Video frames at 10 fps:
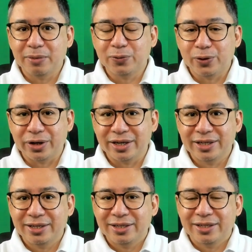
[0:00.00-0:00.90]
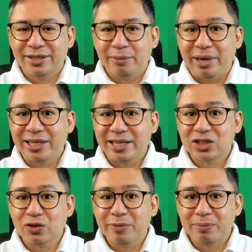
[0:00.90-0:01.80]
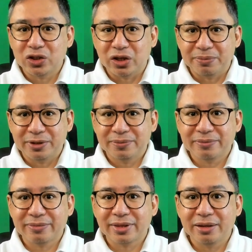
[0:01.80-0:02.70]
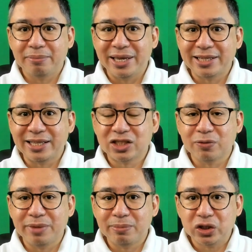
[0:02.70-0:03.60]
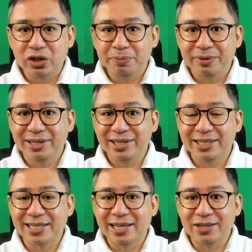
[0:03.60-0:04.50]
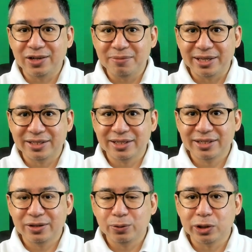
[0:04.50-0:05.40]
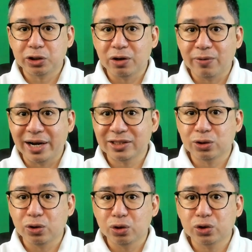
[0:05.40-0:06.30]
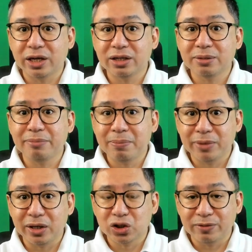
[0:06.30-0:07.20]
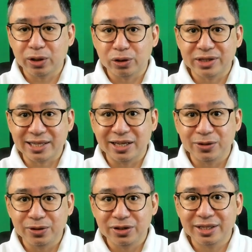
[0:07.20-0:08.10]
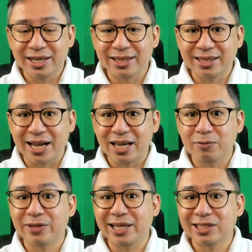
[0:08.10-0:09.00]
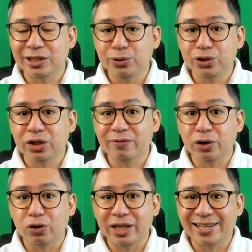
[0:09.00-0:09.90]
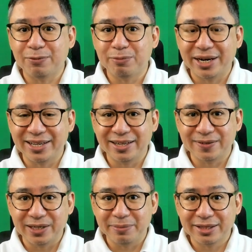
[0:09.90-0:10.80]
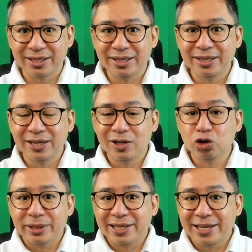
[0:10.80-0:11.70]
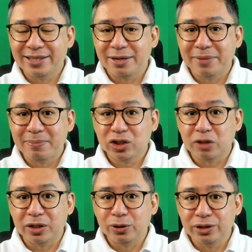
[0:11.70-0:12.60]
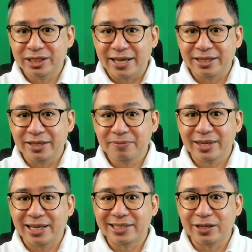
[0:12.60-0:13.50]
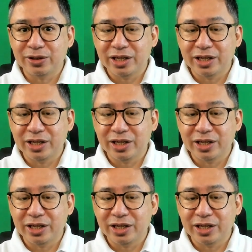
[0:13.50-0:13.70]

Number four, maintenance of membership. Maintenance of membership is an agreement which requires those who are members of the contracting union at the time of the execution of the collective bargaining agreement to maintain their membership in good standing as a